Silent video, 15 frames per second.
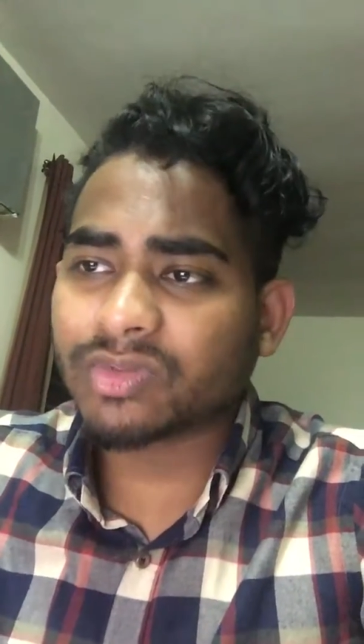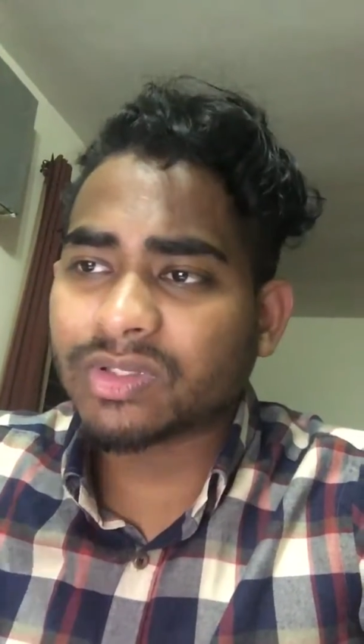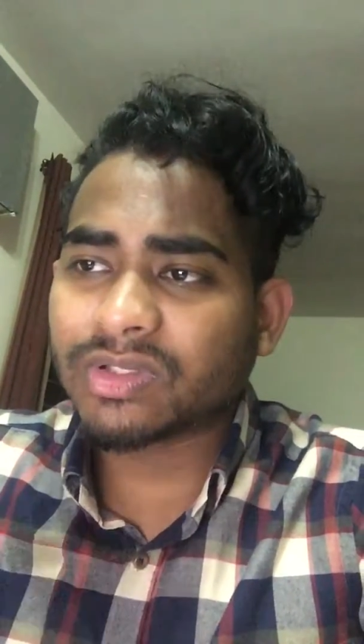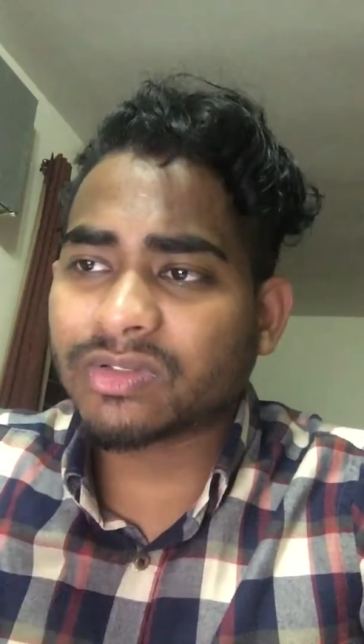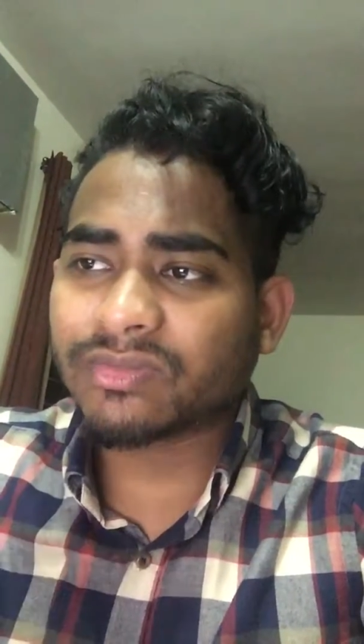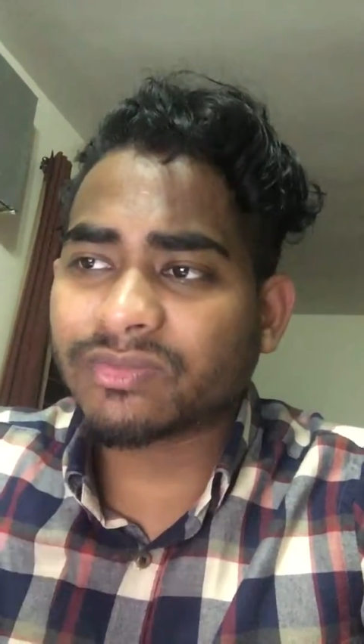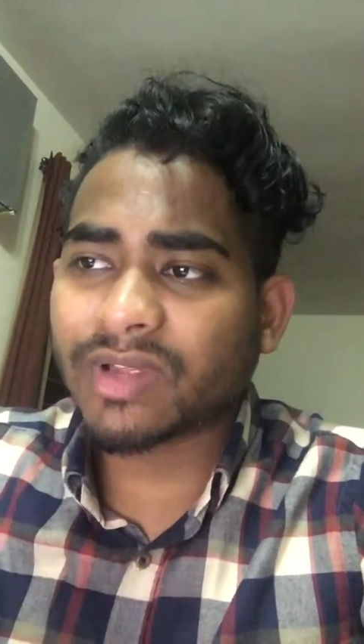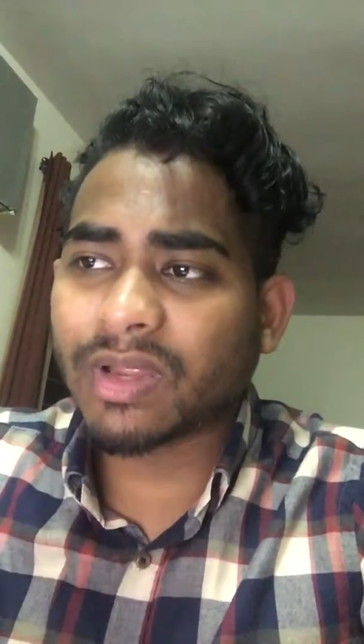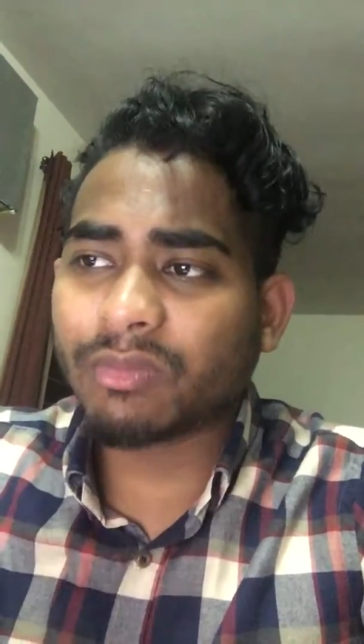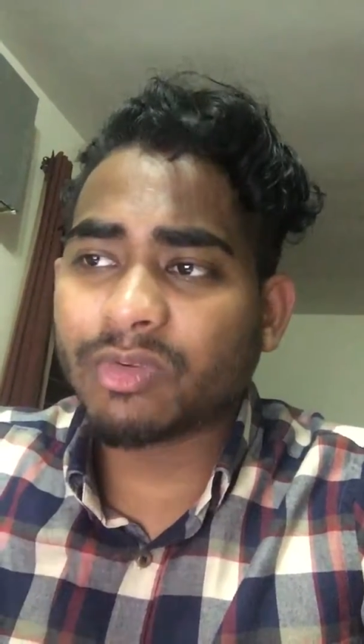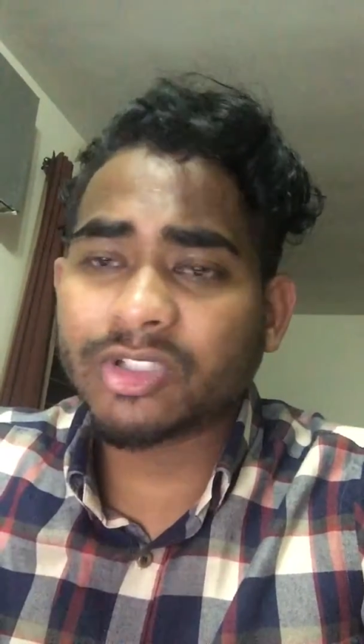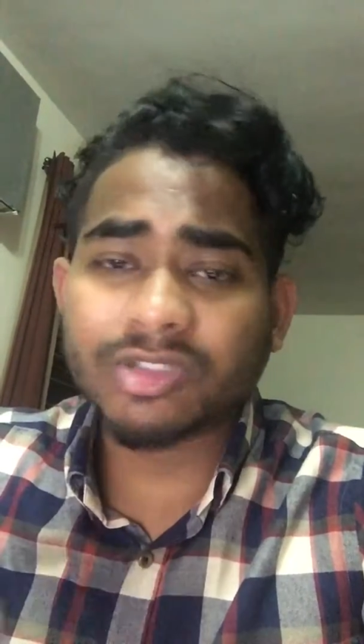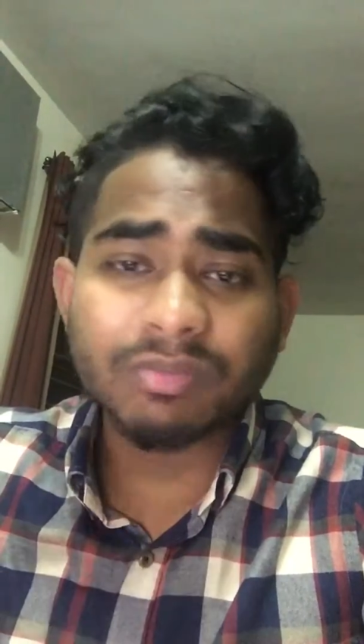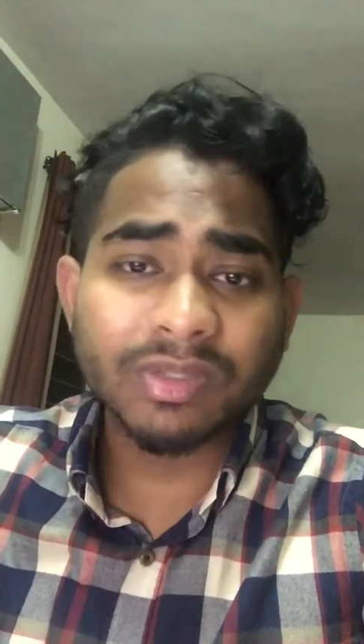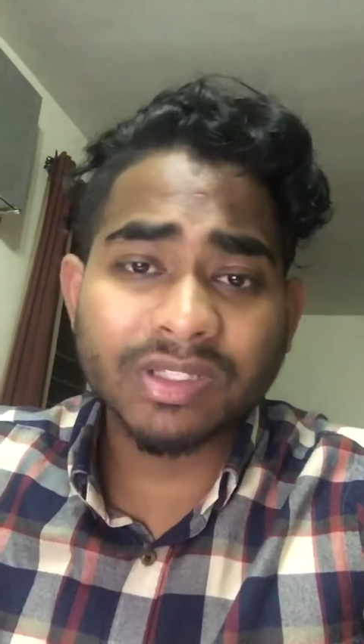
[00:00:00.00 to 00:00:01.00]
need to find
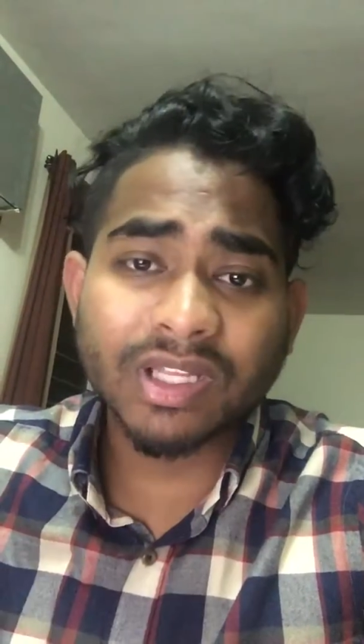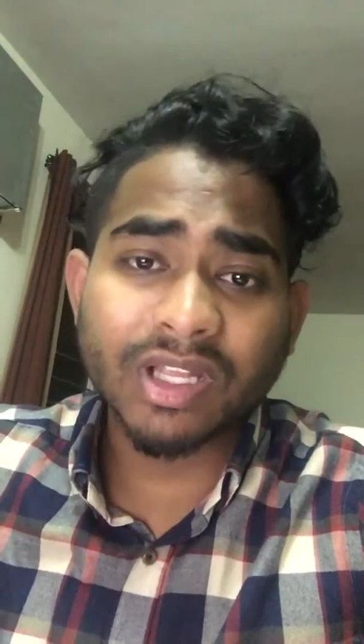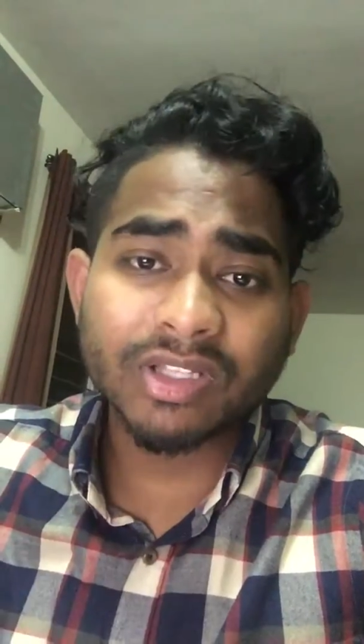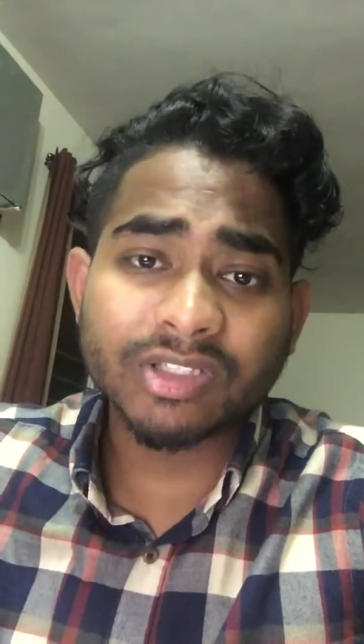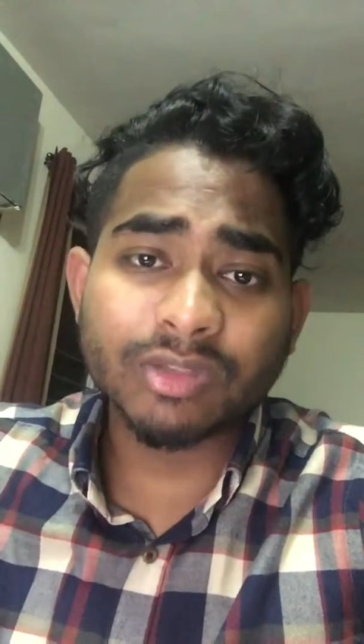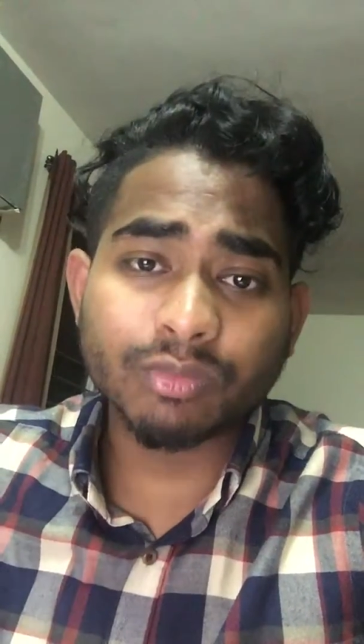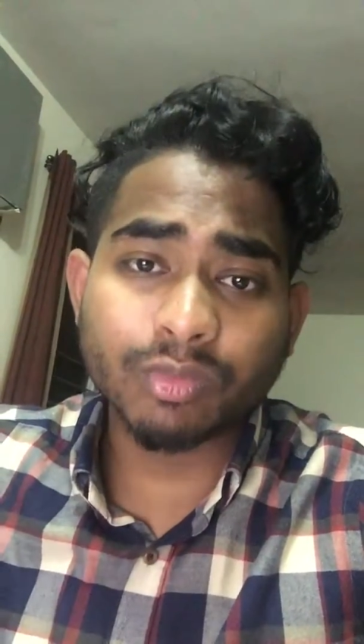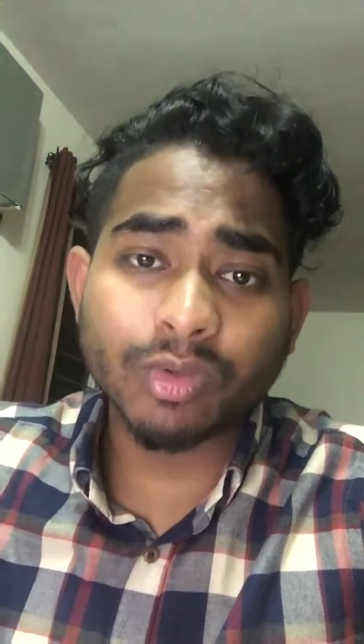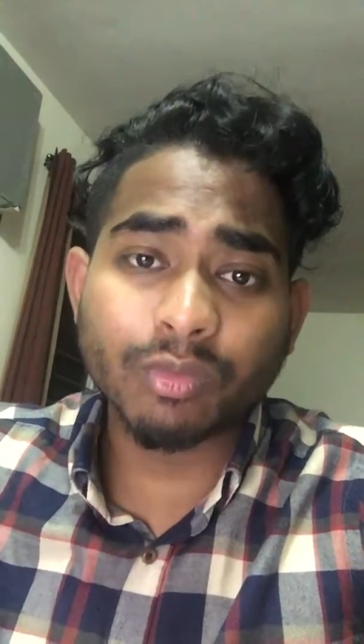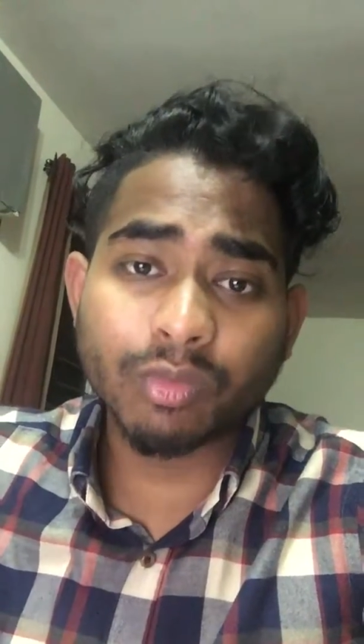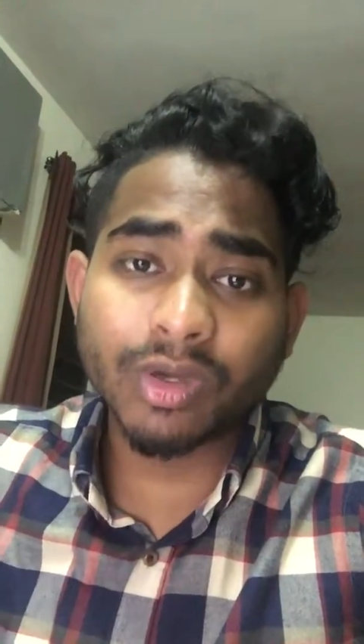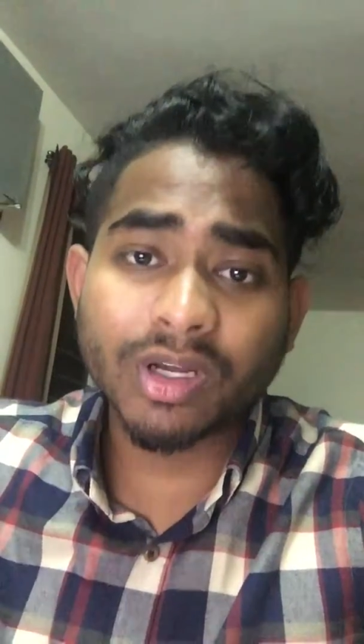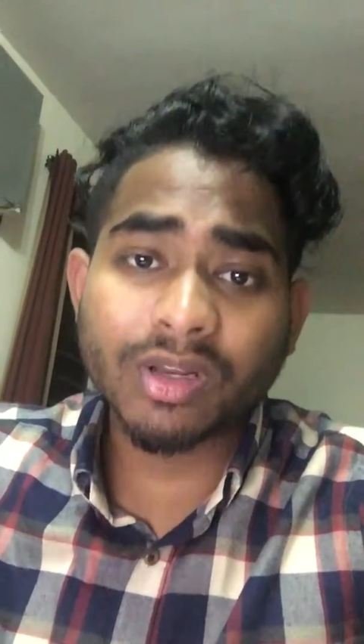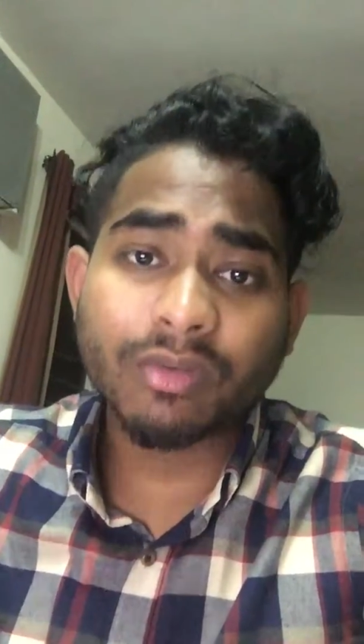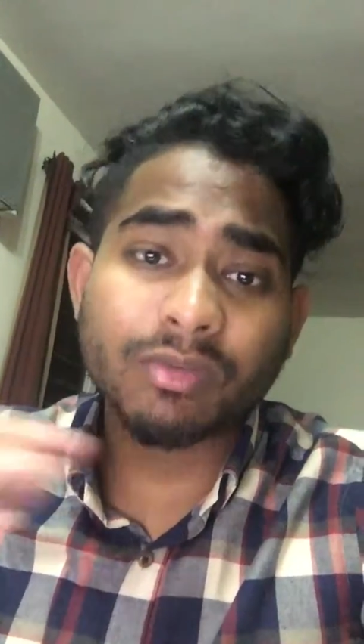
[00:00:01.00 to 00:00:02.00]
which methodology will
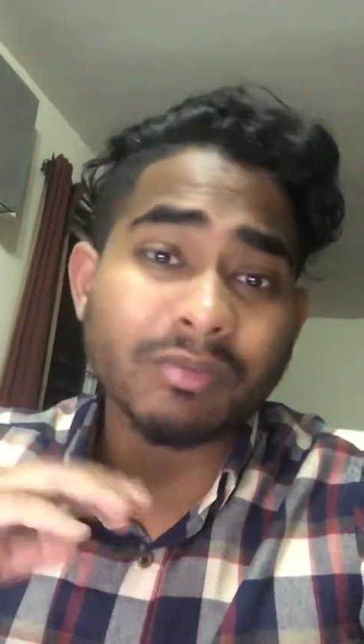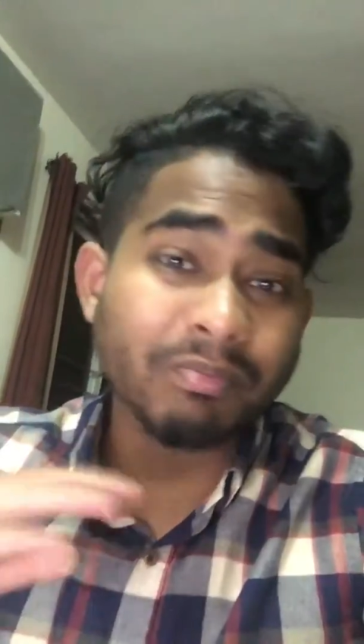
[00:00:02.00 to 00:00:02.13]
work